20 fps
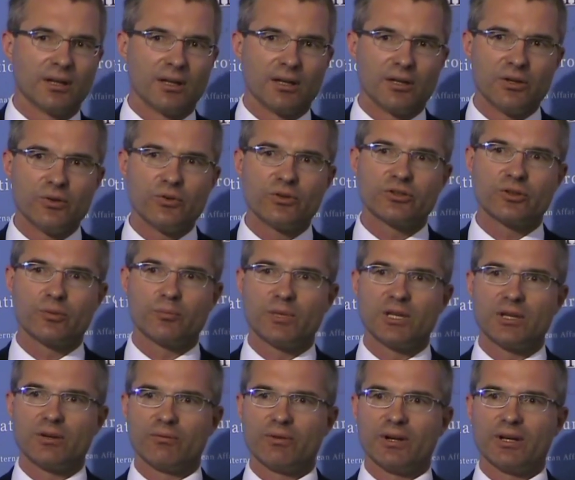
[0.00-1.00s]
used to be
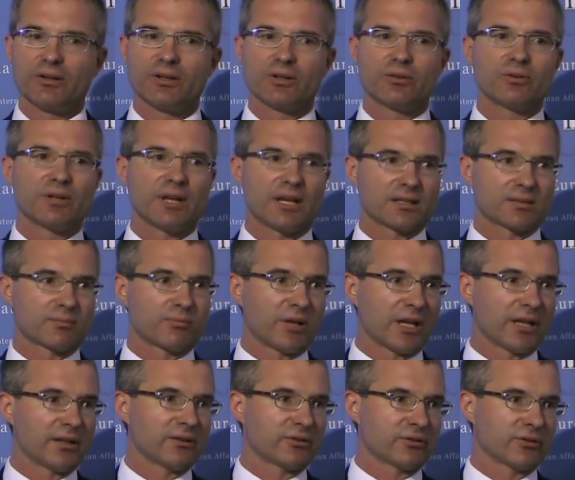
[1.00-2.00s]
a very good
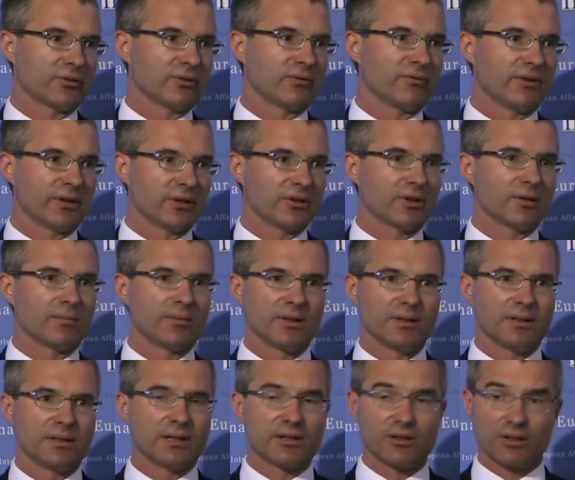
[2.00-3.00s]
explanatory variable
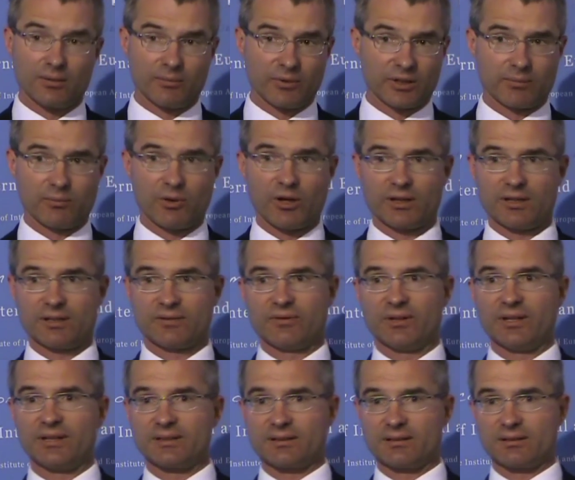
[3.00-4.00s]
in economic models, for
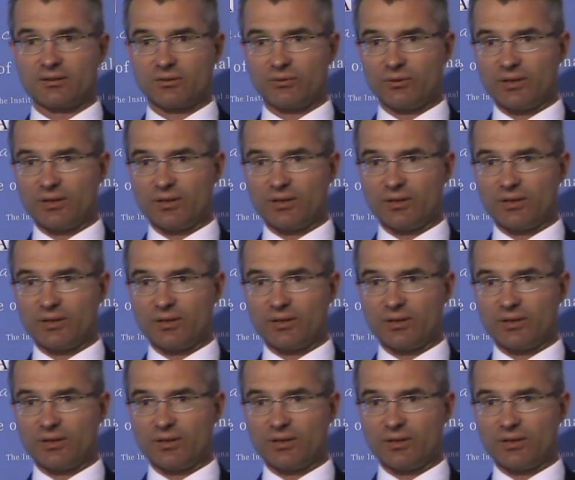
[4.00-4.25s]
instance, to